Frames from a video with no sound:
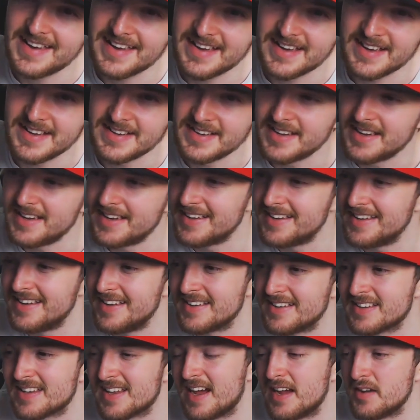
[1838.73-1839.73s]
I
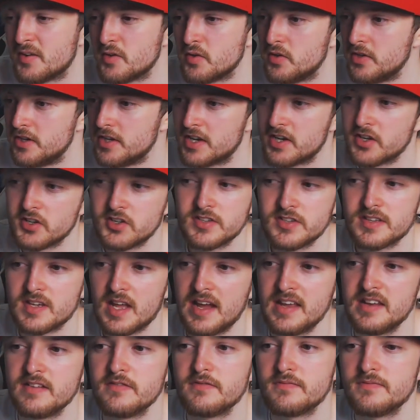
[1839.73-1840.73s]
don't know, you could
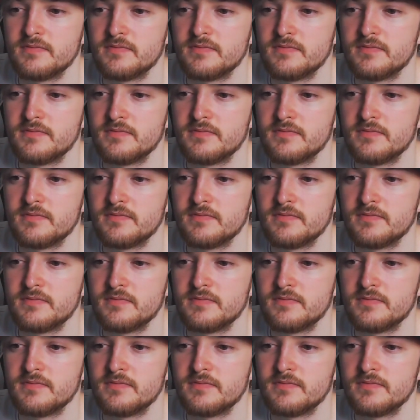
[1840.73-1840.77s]
kind of